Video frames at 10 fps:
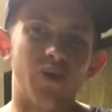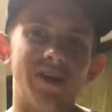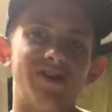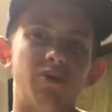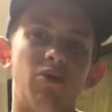
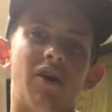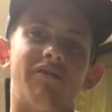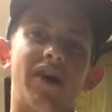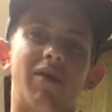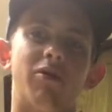reason we
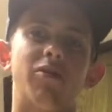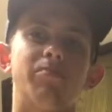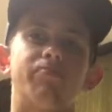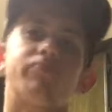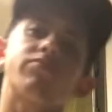want fiber
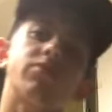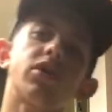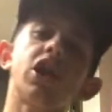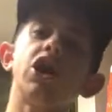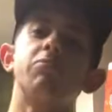
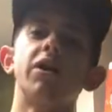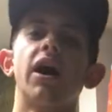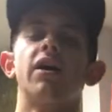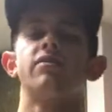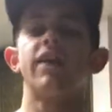is
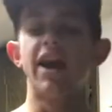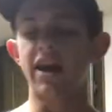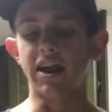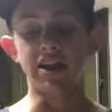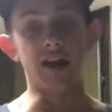because,
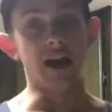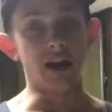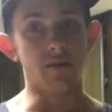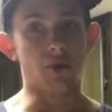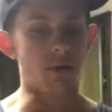and
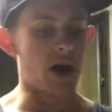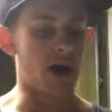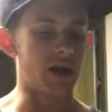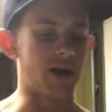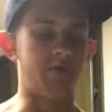the
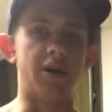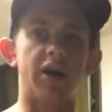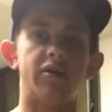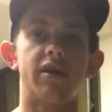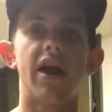probiotic is
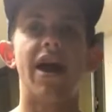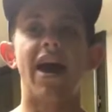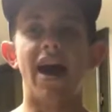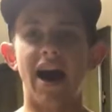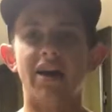because
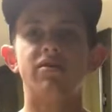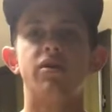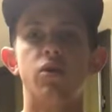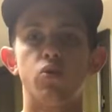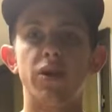as
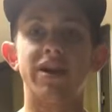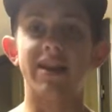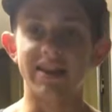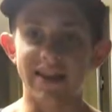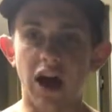we
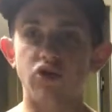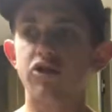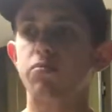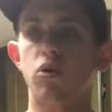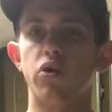get down
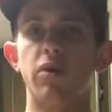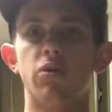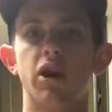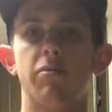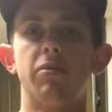this program,
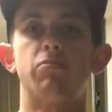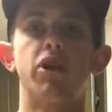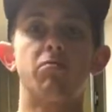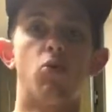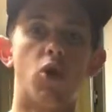we're going to be
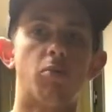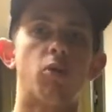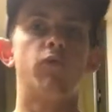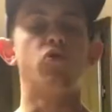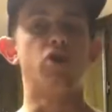putting more and
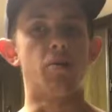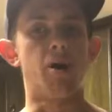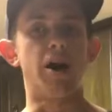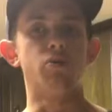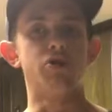more food in our
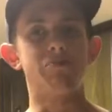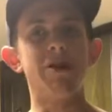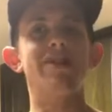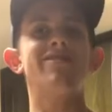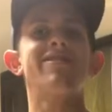body, which
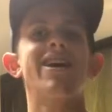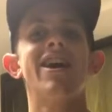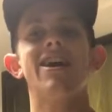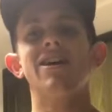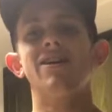means
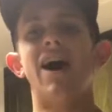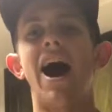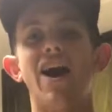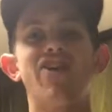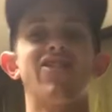
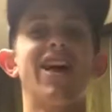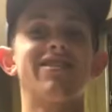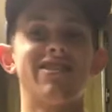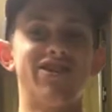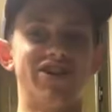higher
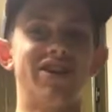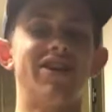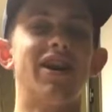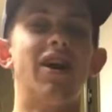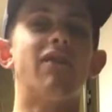likelihood
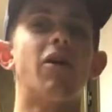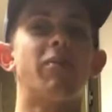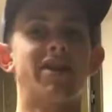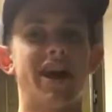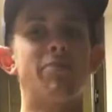of our
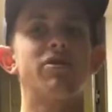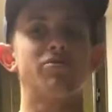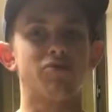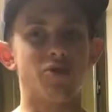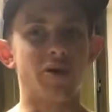
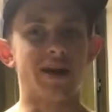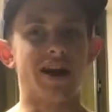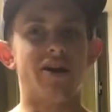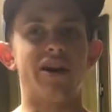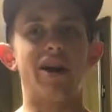metabolism slowing
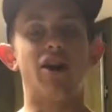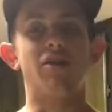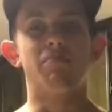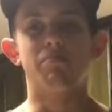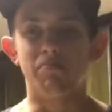down and
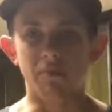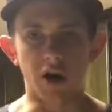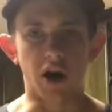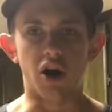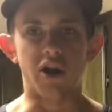
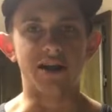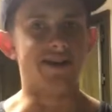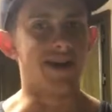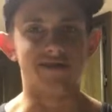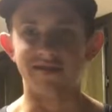our
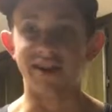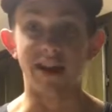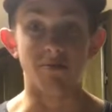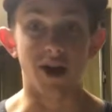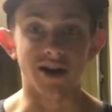intestines
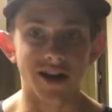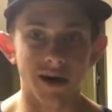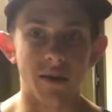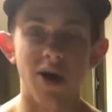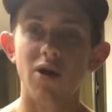getting blocked
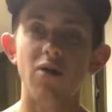up.